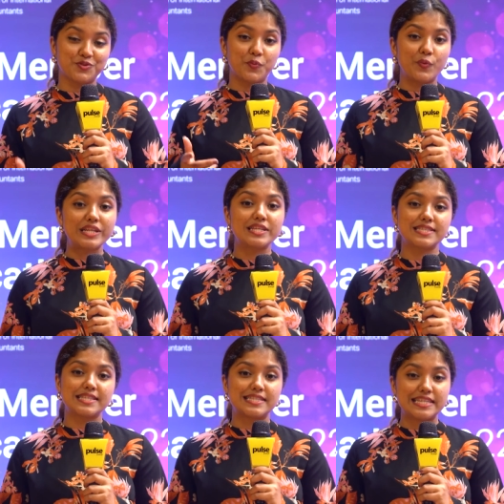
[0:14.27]
to witness
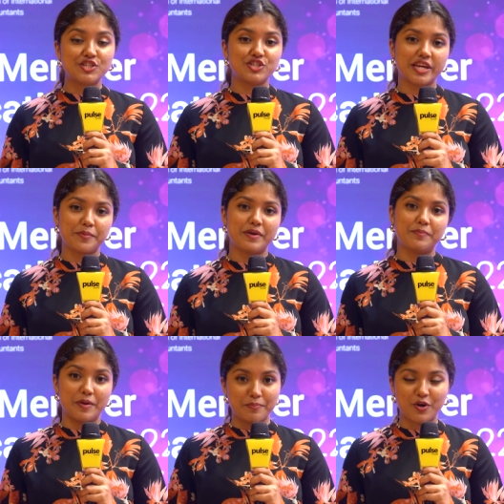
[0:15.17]
the CGMA
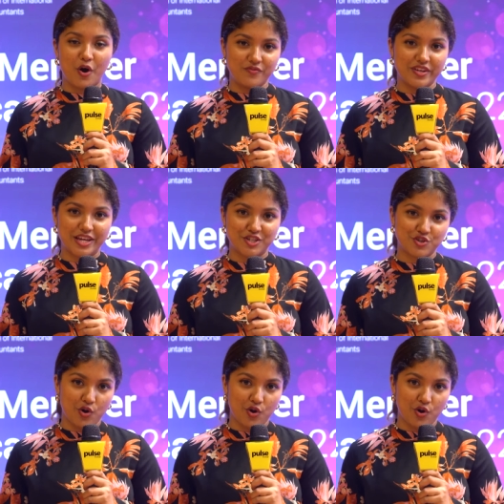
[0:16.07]
member convocation